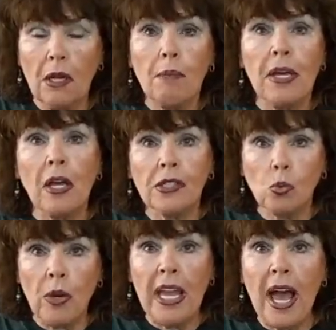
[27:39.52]
Because
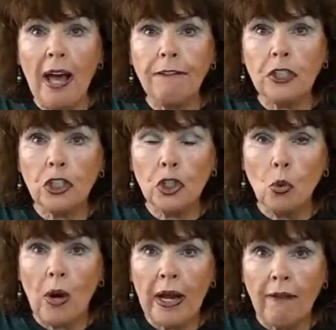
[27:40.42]
we have to
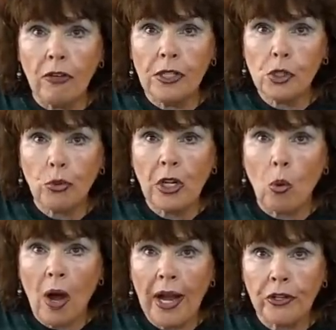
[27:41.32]
do whatever is
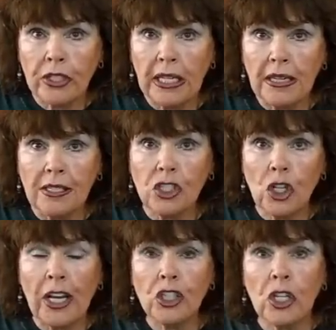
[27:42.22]
required to get this
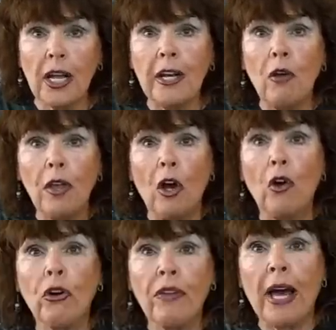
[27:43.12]
changed. And I know the
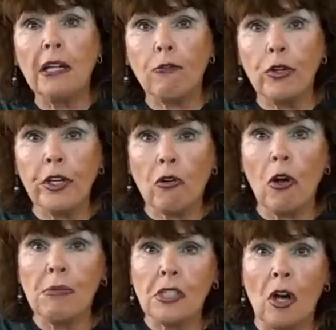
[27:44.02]
owner of California
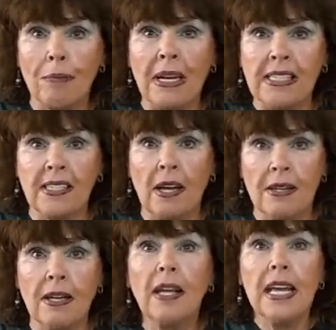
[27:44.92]
Chrome is on my
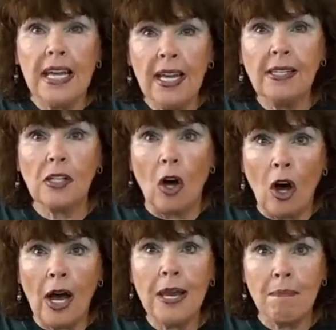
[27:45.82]
side. He is
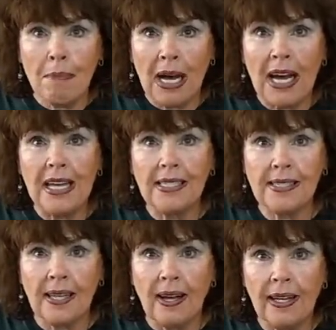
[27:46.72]
on my
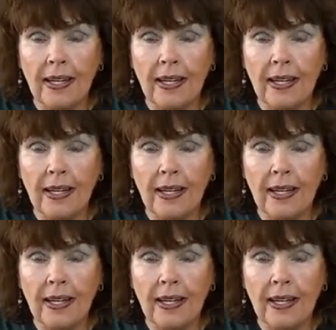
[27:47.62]
side.